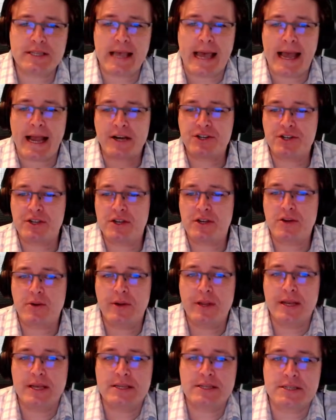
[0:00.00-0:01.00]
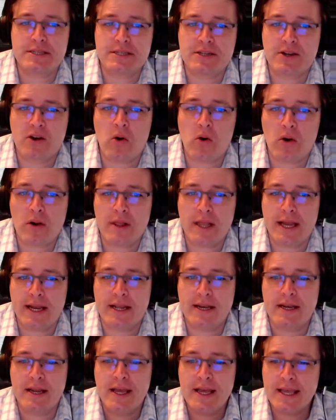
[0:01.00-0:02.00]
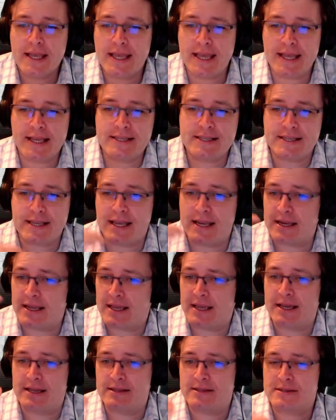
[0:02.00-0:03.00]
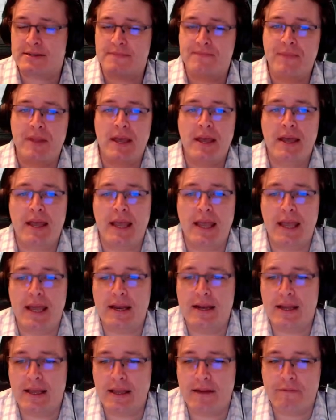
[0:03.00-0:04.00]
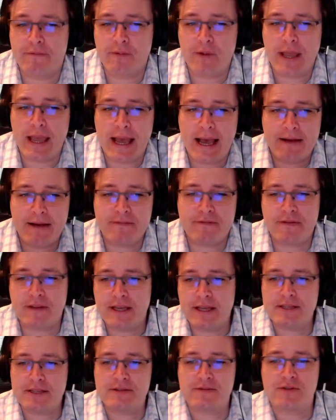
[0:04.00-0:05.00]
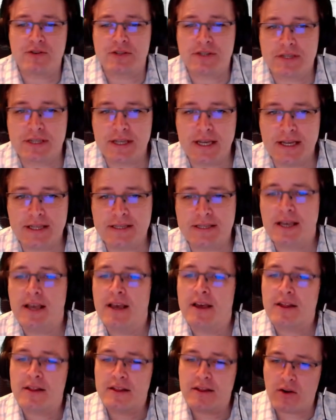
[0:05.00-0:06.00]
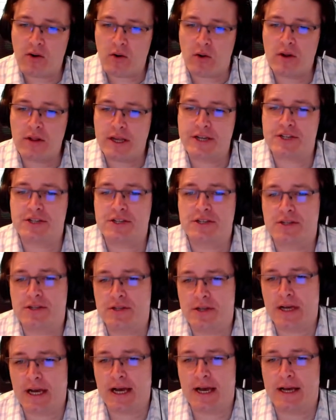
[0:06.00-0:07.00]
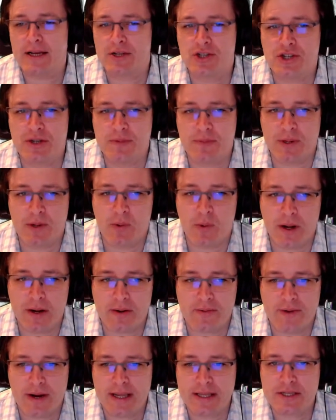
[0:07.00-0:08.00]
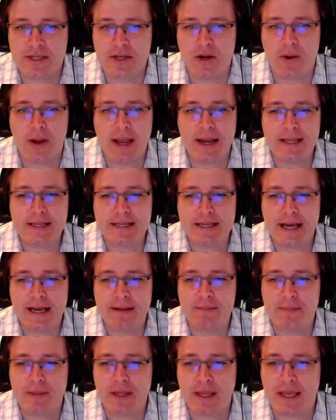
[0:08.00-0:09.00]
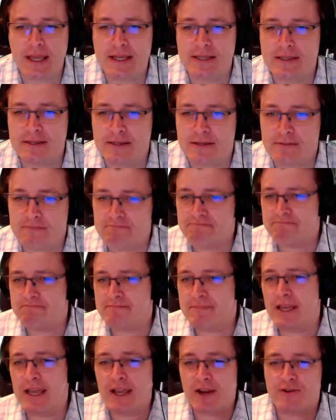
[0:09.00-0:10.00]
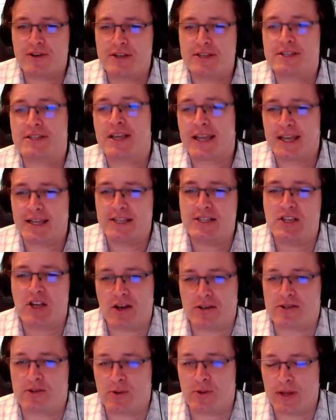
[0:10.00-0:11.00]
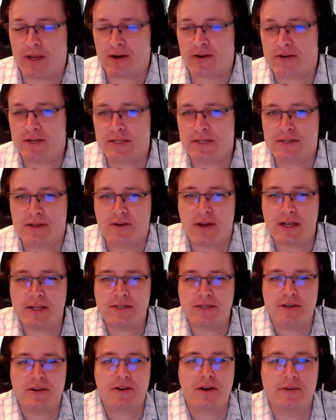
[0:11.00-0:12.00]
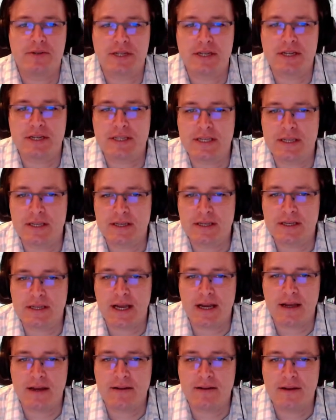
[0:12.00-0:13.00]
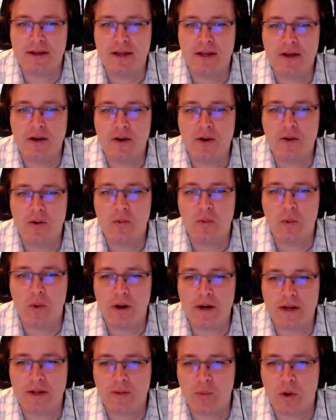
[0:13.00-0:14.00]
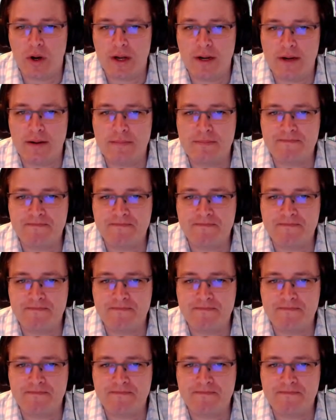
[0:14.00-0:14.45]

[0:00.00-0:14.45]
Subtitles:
actually doing is it's correlating kids and kids. And if we have kids versus kids, the correlation should be 1, right? So anytime the kids increase, the kids also increase. Okay, so you're always going to see this kind of 1 and 1.